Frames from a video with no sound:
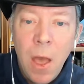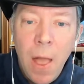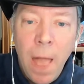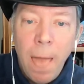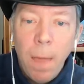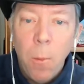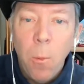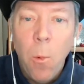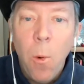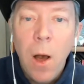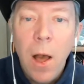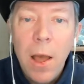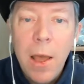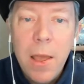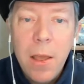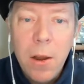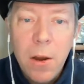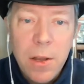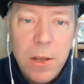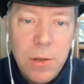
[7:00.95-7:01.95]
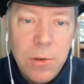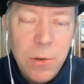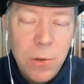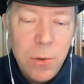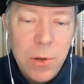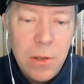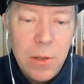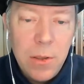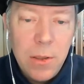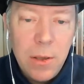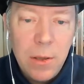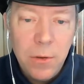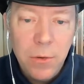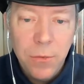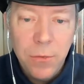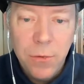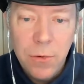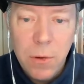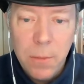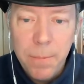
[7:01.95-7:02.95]
why are you doing this
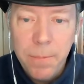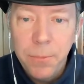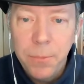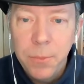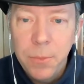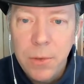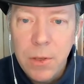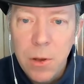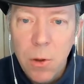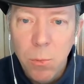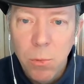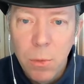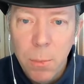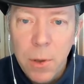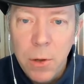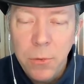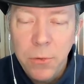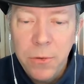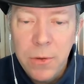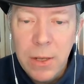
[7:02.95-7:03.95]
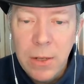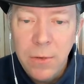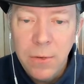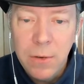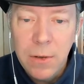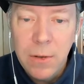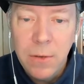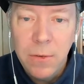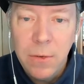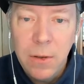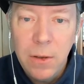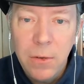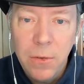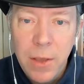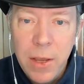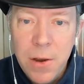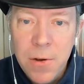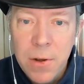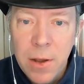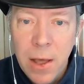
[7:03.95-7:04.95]
from, you know, remote instances
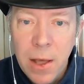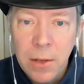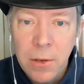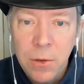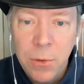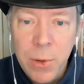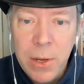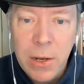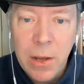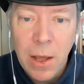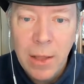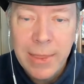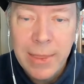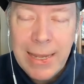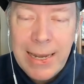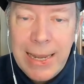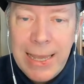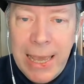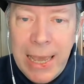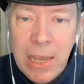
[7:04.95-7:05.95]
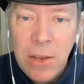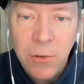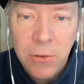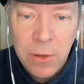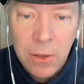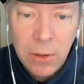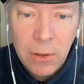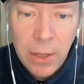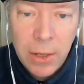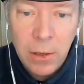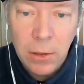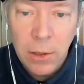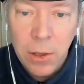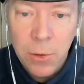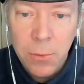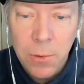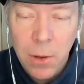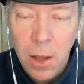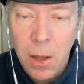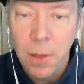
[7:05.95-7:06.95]
that you're not doing authentication, let
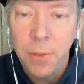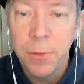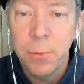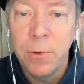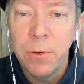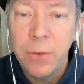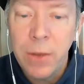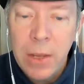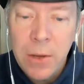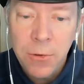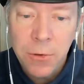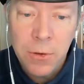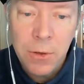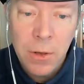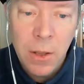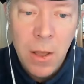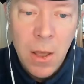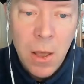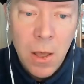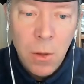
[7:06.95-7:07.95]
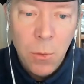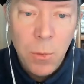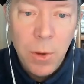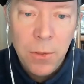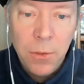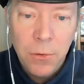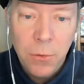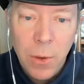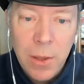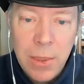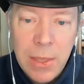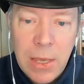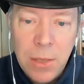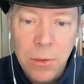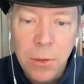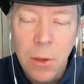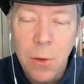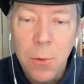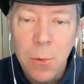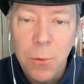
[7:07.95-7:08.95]
alone authorization with? So I think
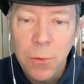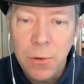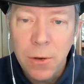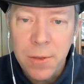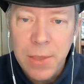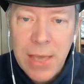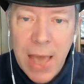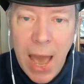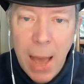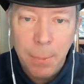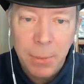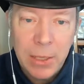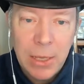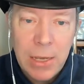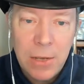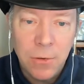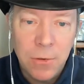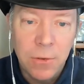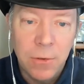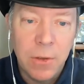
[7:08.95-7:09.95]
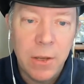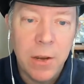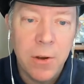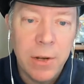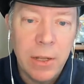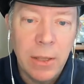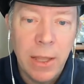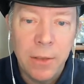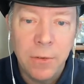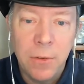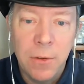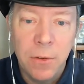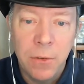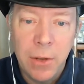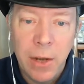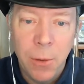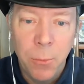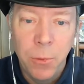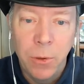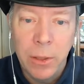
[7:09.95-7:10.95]
mm. those are the application security lessons
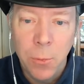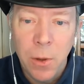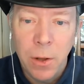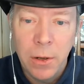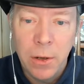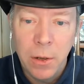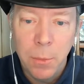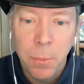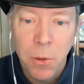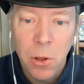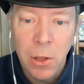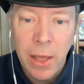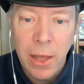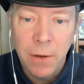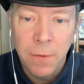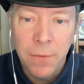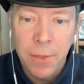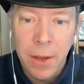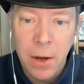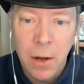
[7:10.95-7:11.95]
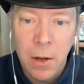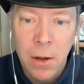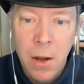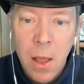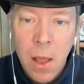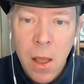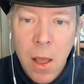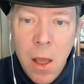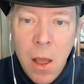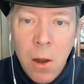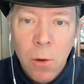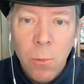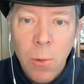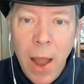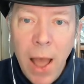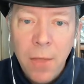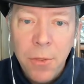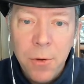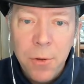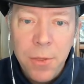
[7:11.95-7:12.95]
that I really wanted to pull out of there
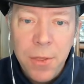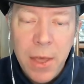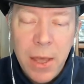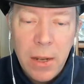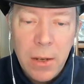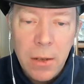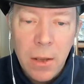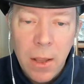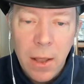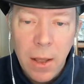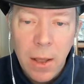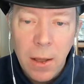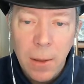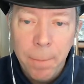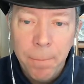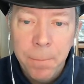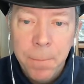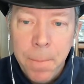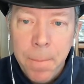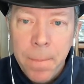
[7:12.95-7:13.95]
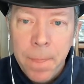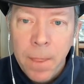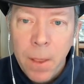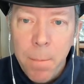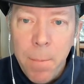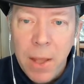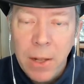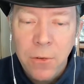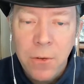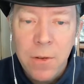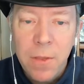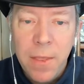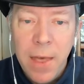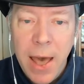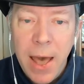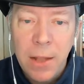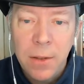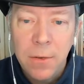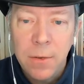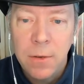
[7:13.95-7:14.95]
rather than um, mention
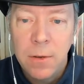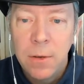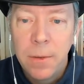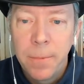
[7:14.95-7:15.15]
that